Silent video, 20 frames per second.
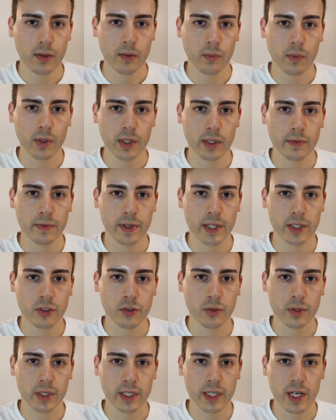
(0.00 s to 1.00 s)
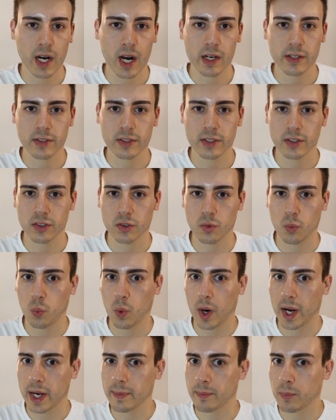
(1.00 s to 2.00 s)
will eventually cost us
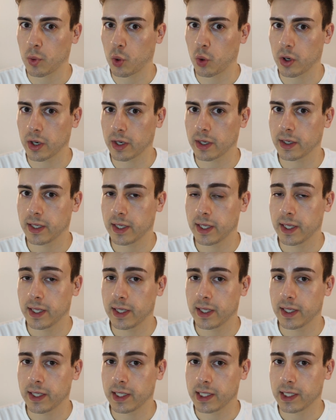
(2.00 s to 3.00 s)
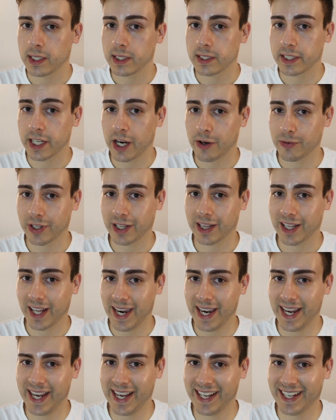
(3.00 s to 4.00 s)
way more down the
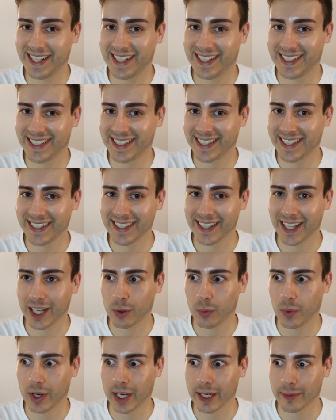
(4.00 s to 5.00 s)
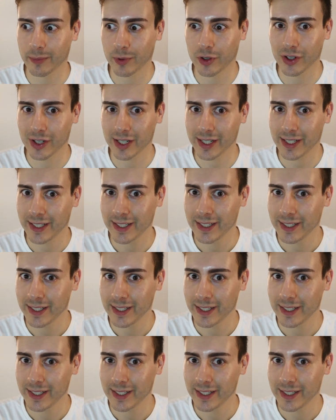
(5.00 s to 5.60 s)
line, like way more.